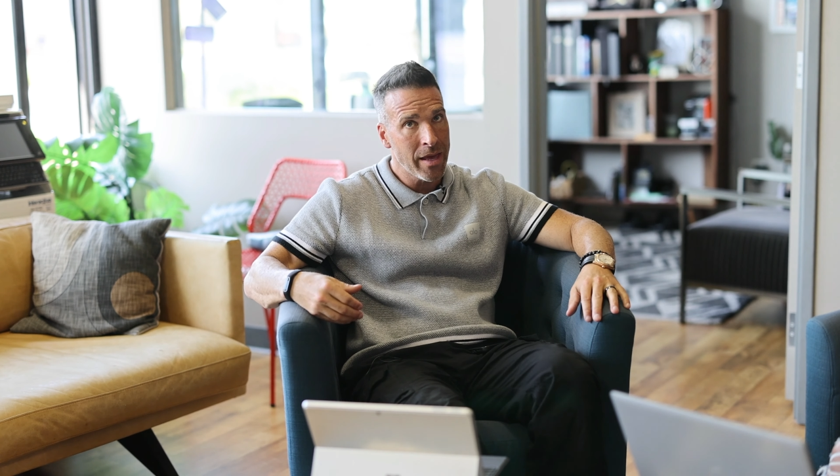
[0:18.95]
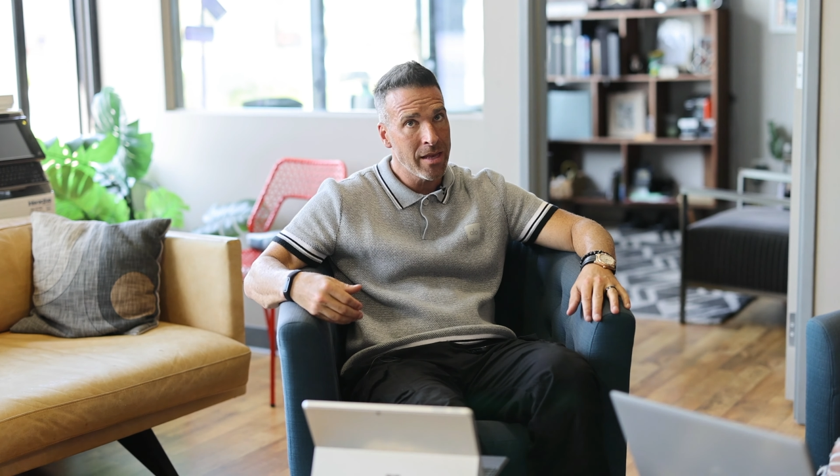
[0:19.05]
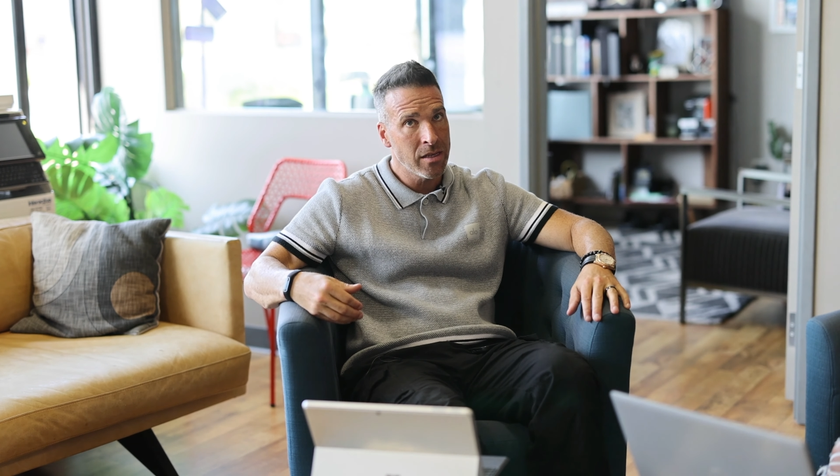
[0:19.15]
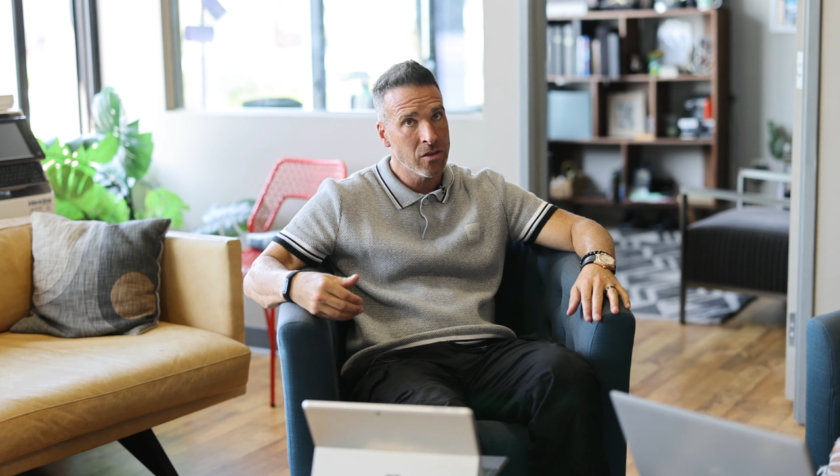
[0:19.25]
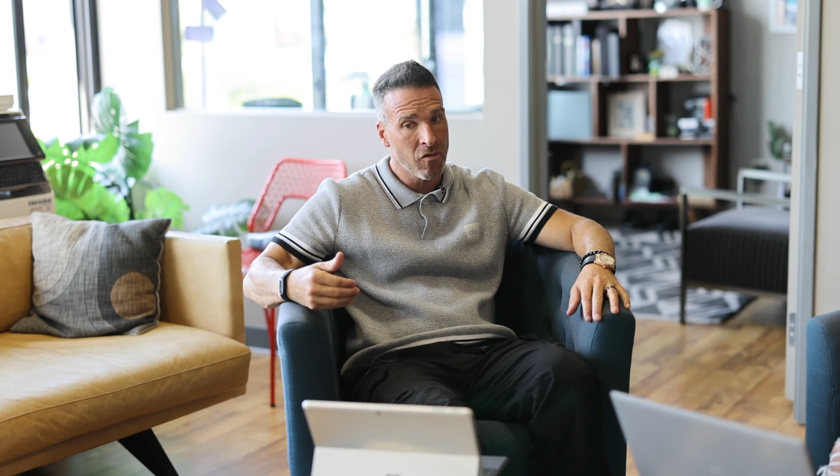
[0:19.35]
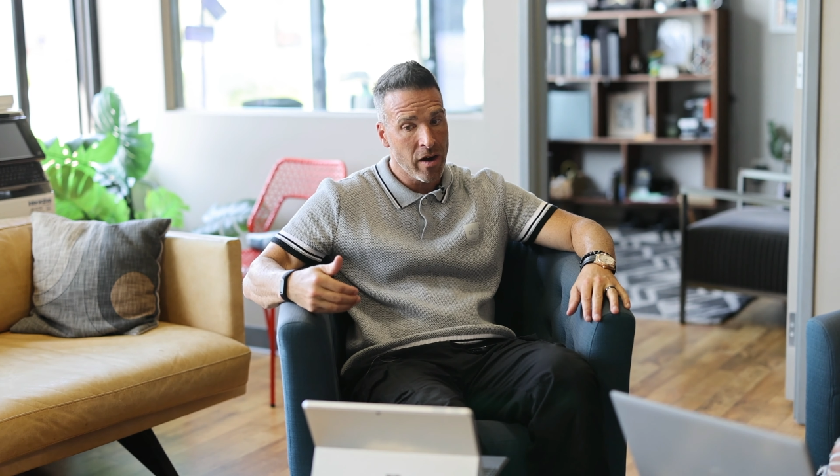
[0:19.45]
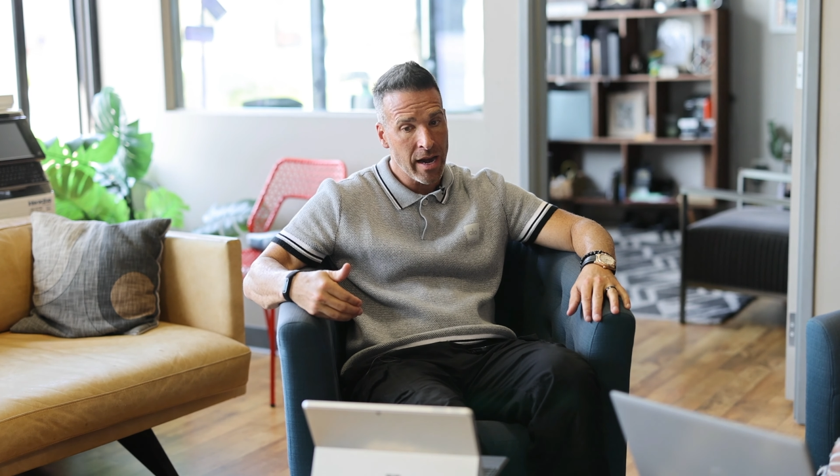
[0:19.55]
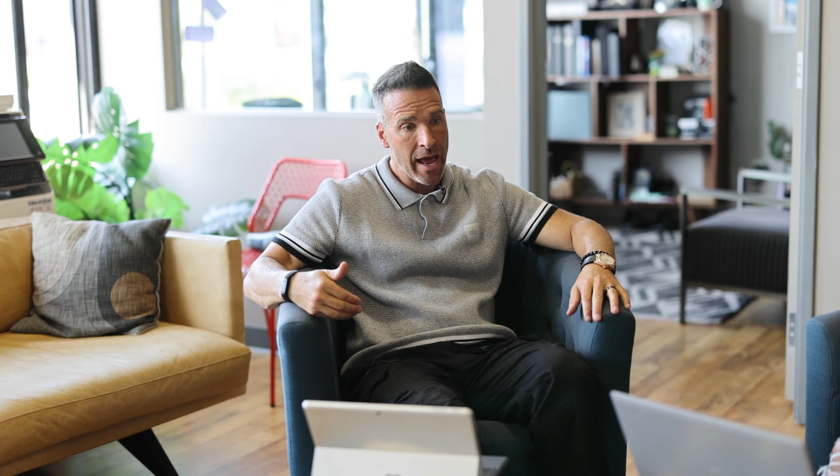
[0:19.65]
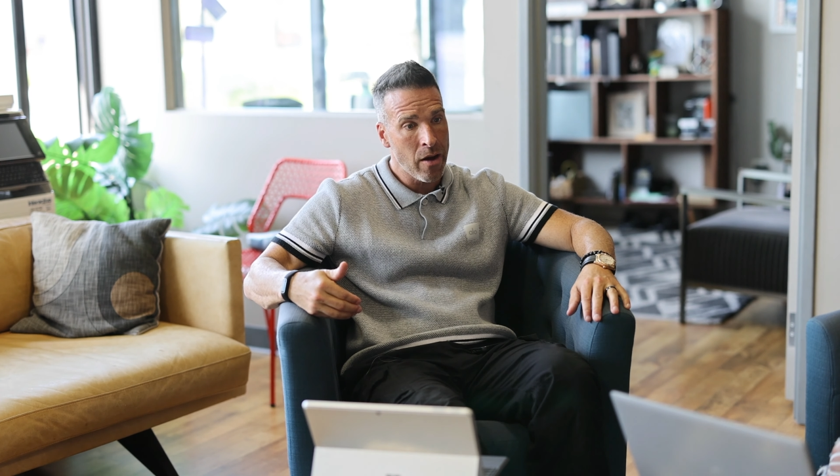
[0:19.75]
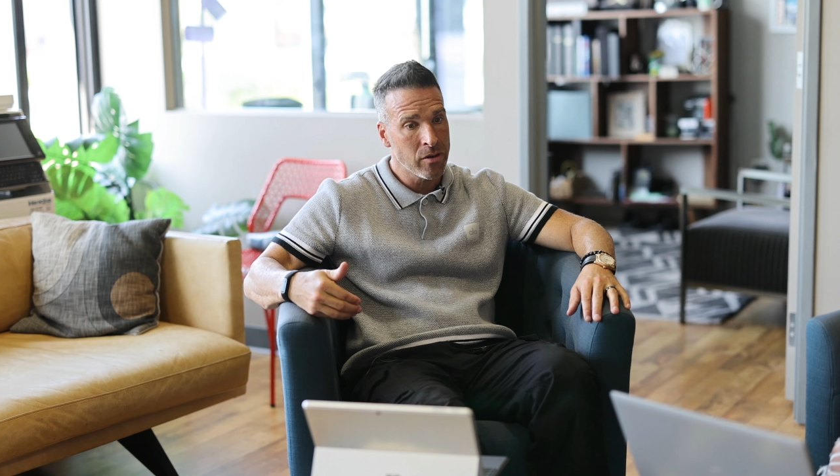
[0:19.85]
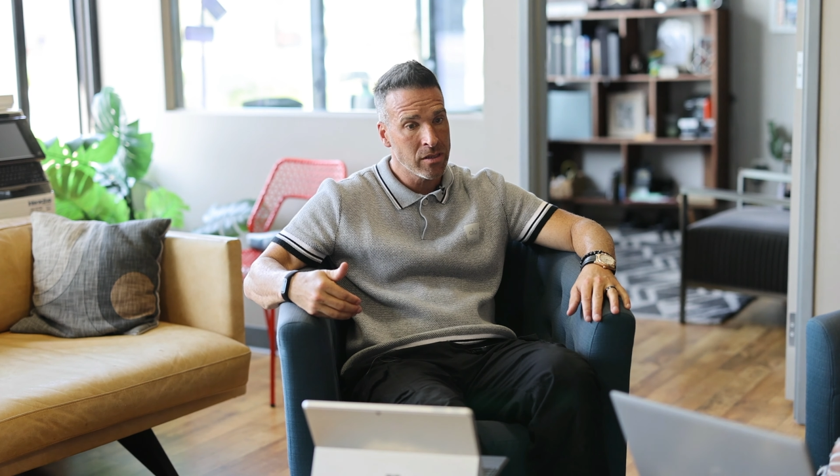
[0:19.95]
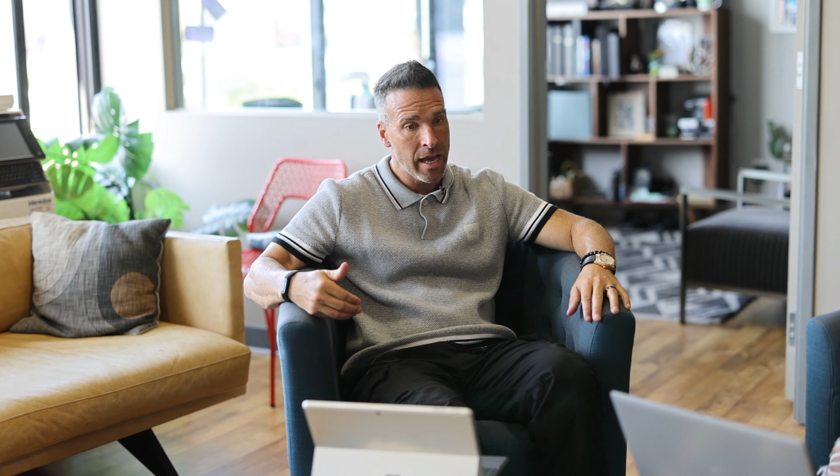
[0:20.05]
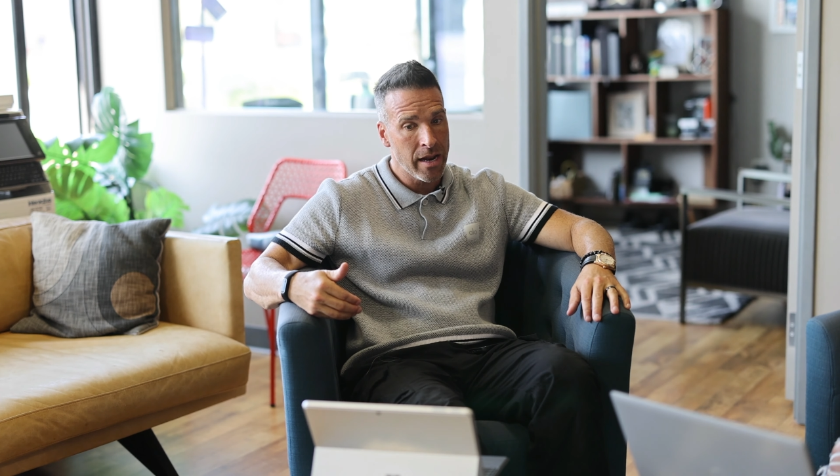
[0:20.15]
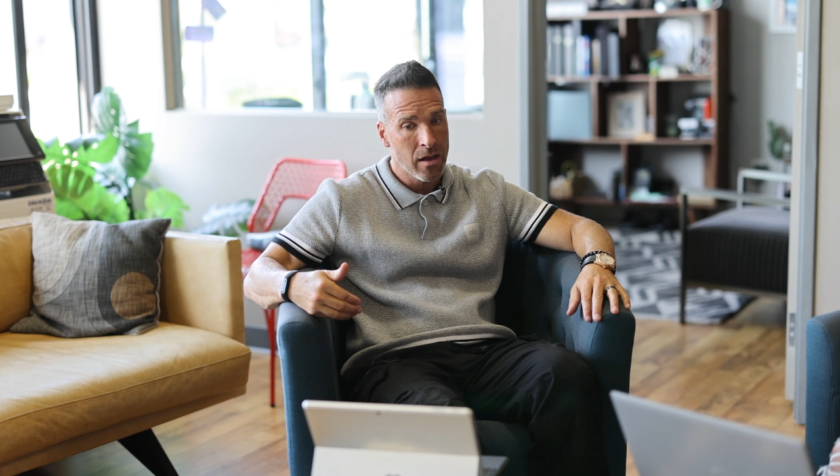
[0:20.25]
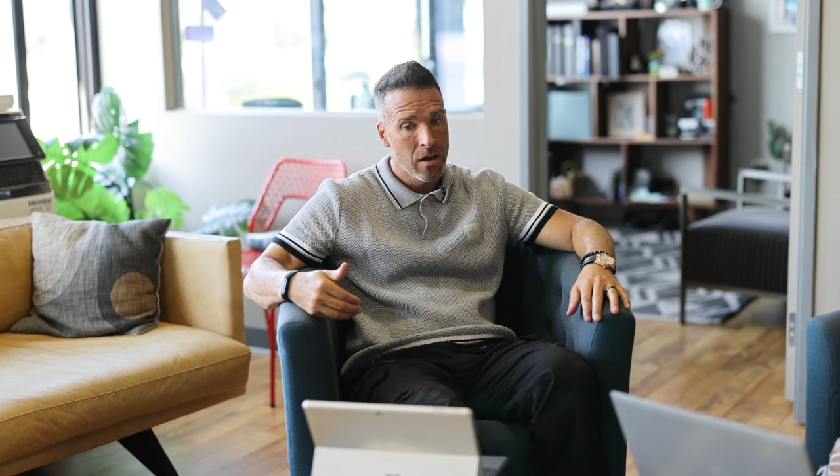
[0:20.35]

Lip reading: is right now is that